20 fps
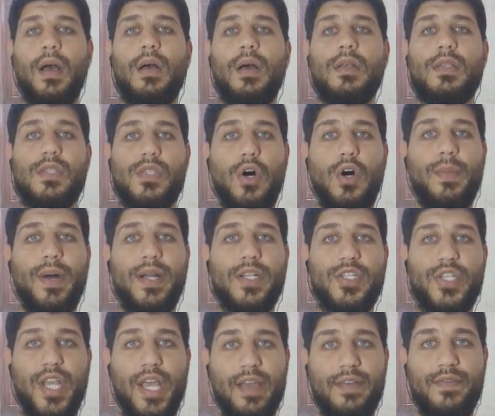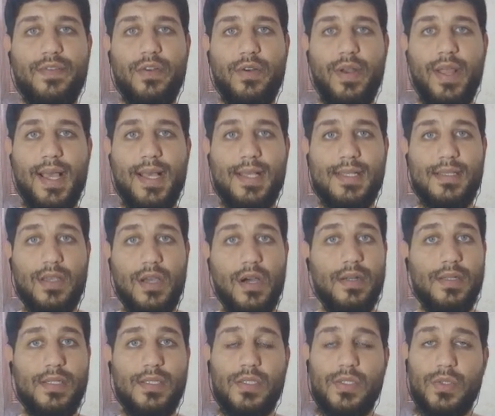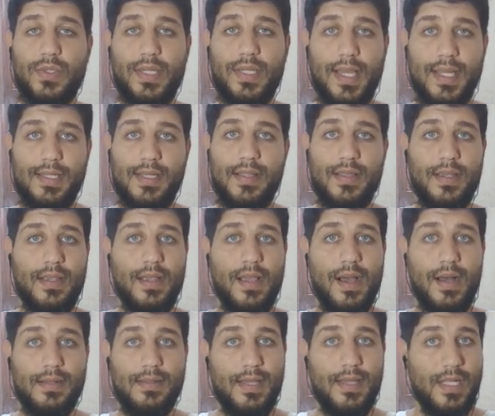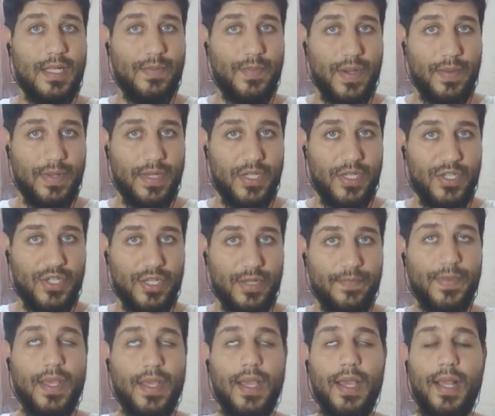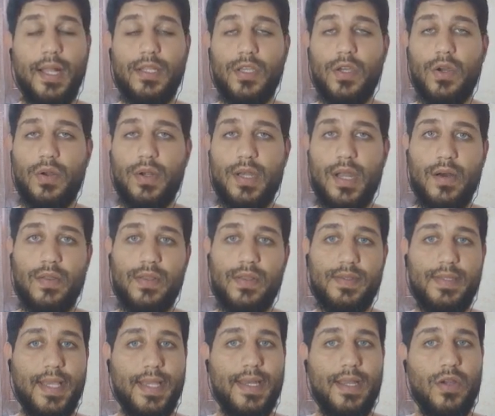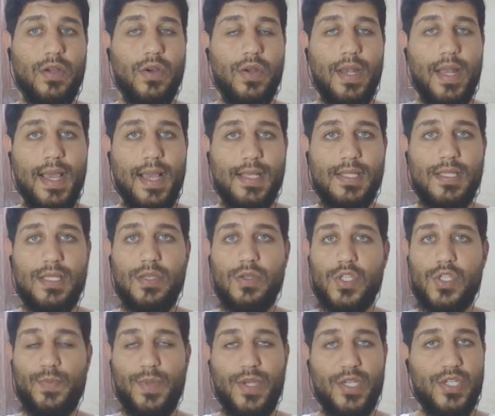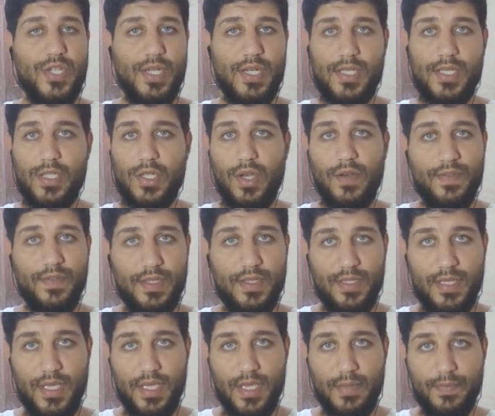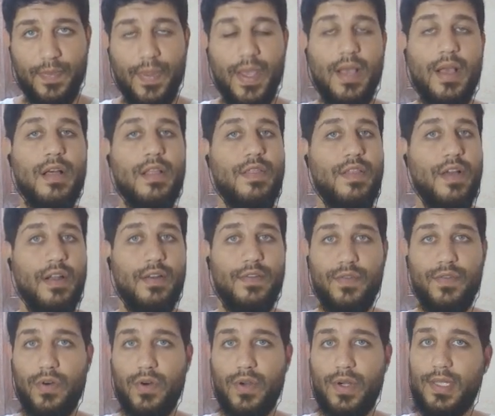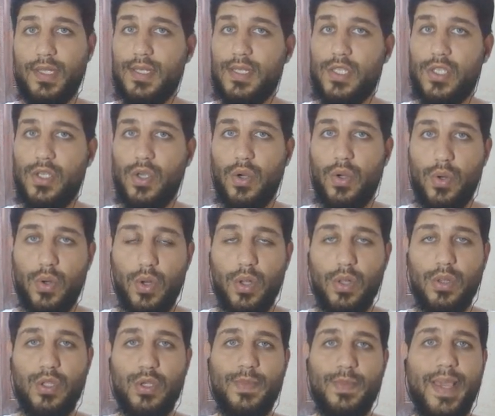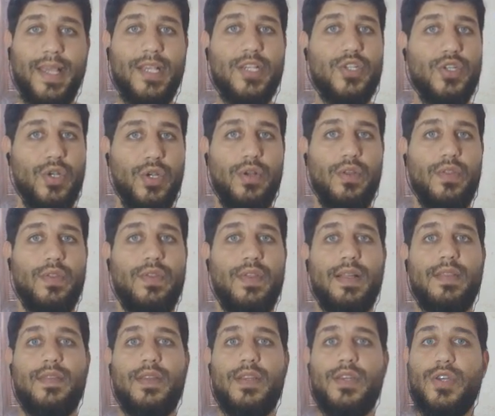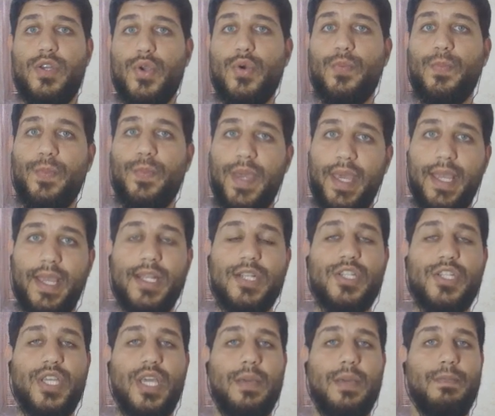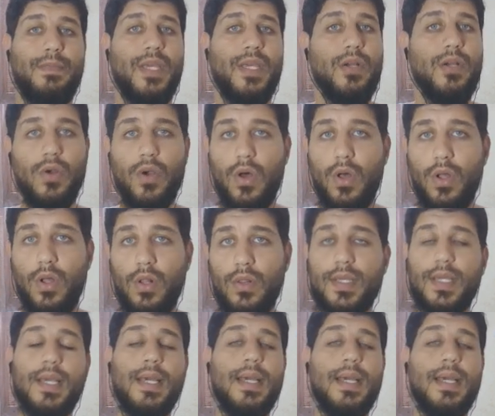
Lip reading: So much effort has gone into getting the content published, and you're now the technical SEO specialist of the team. Therefore, it is your role to make sure that the new page can be crawled,